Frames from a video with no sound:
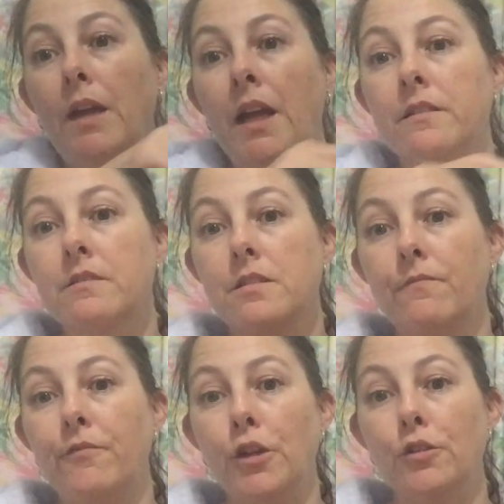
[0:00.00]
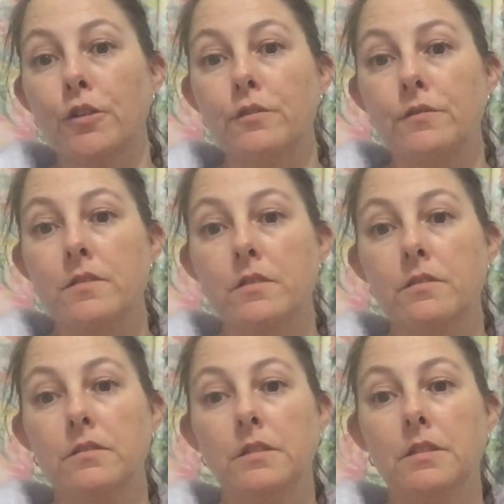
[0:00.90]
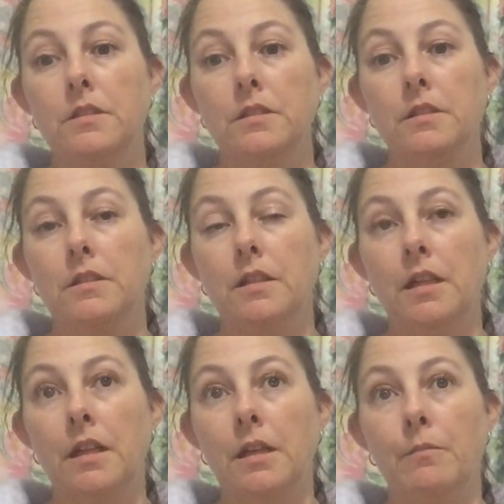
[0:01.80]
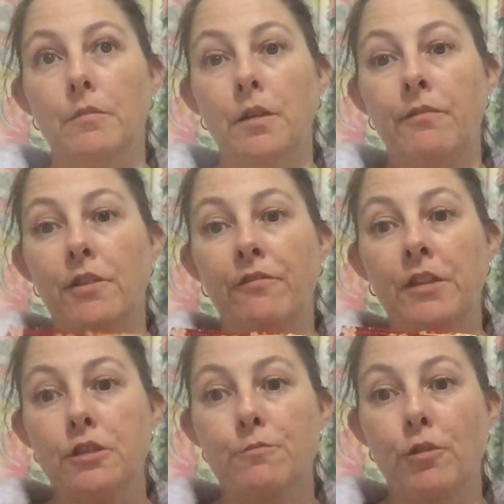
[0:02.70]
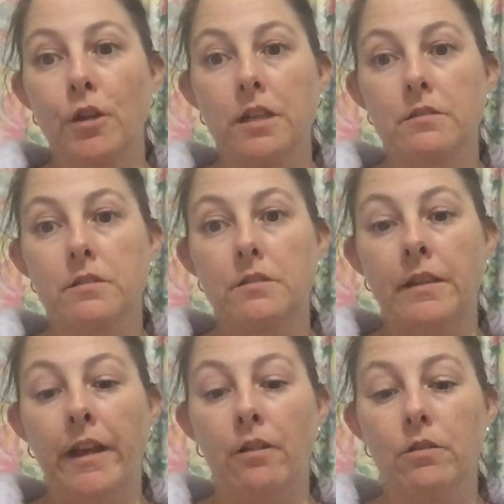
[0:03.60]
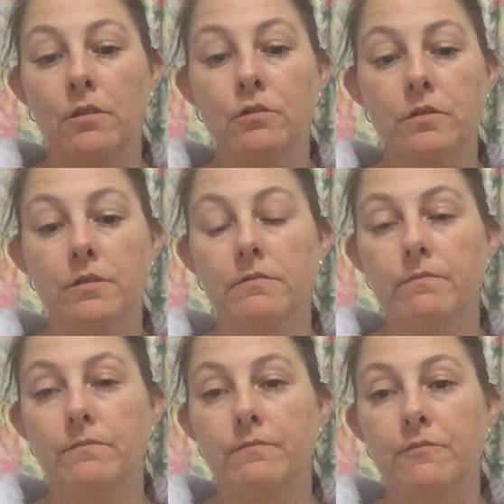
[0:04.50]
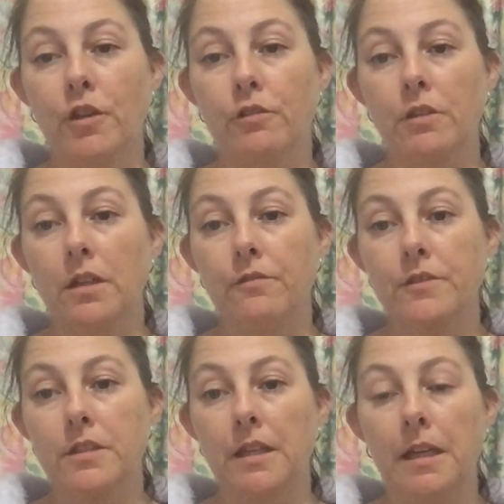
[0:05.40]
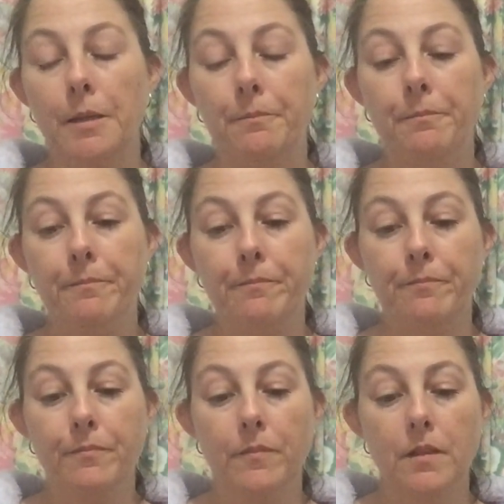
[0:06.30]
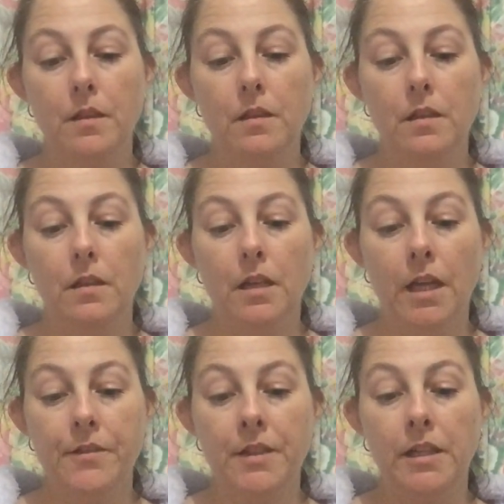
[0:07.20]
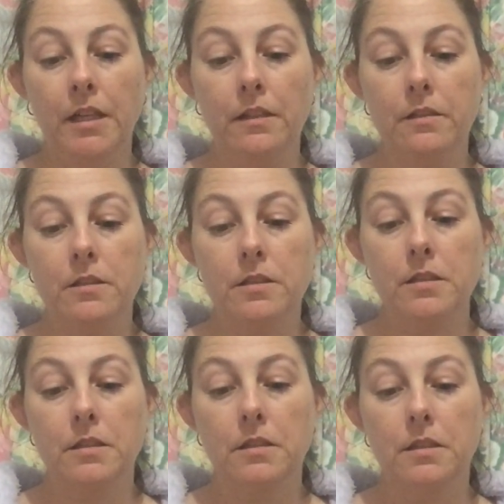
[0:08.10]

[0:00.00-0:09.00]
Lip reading: add some photos of the finished product and how it looked photographed at the end.